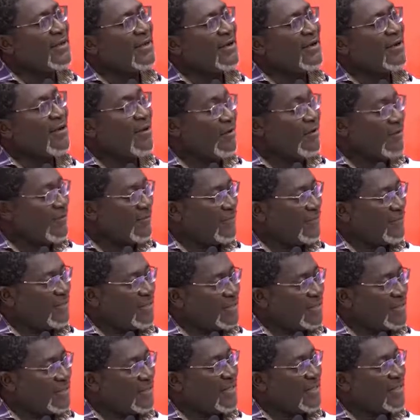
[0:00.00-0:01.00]
all of
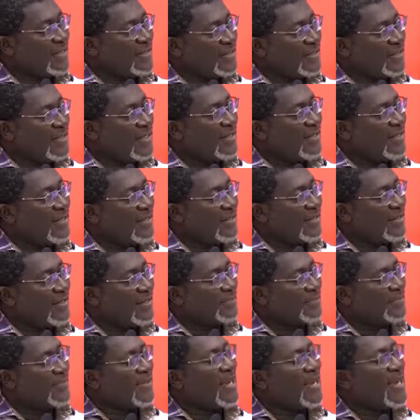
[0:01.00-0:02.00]
these things together
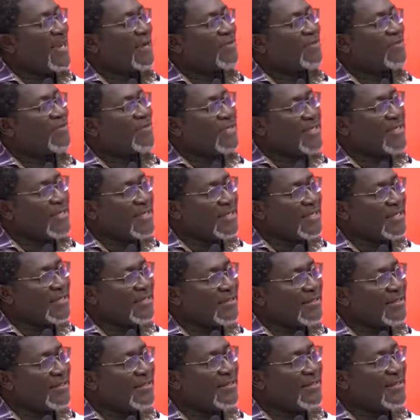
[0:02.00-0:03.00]
are
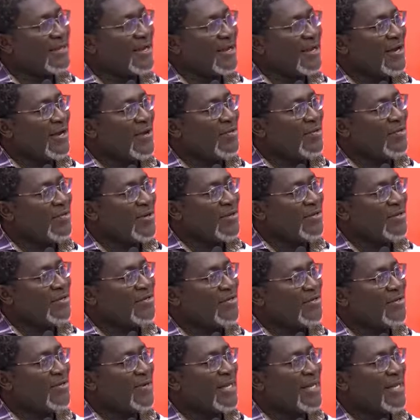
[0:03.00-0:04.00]
creating a world
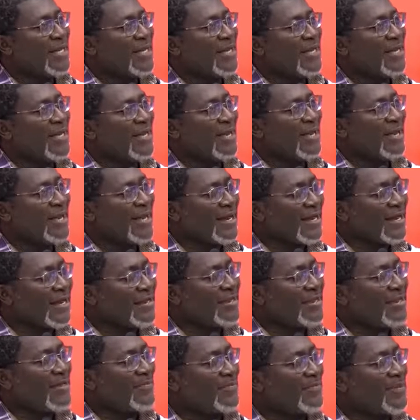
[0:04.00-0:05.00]
where
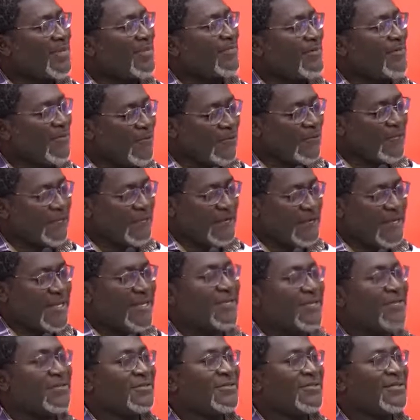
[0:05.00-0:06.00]
other people
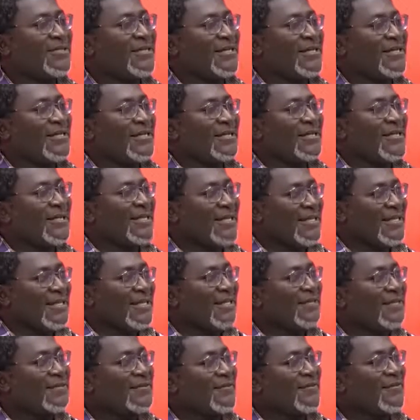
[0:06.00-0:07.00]
feel either
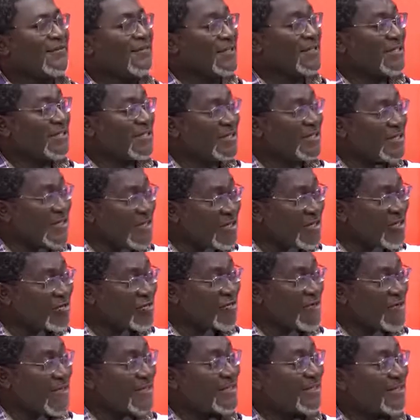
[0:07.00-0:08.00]
sufficient
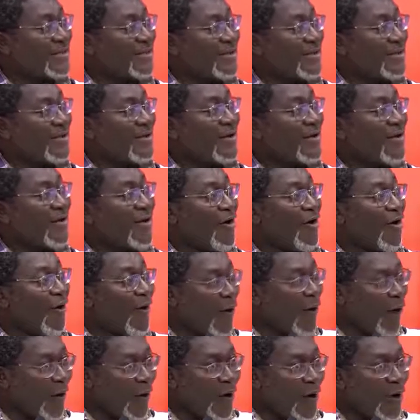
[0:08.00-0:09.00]
interest
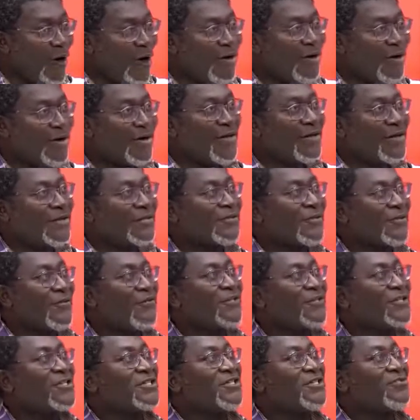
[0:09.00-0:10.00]
or
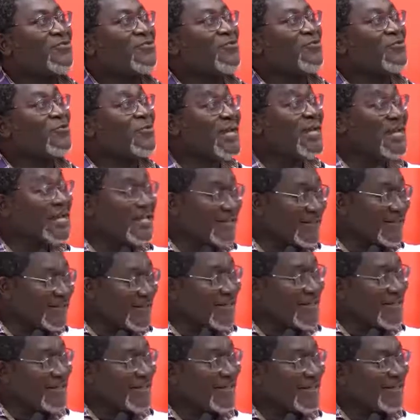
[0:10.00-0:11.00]
sufficient
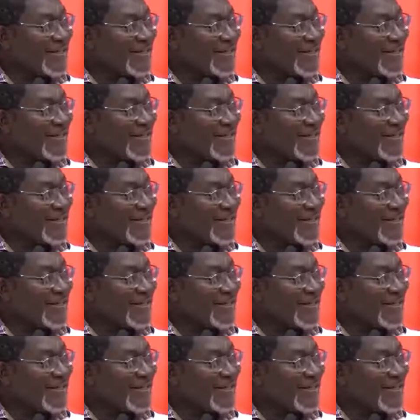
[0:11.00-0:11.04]
reason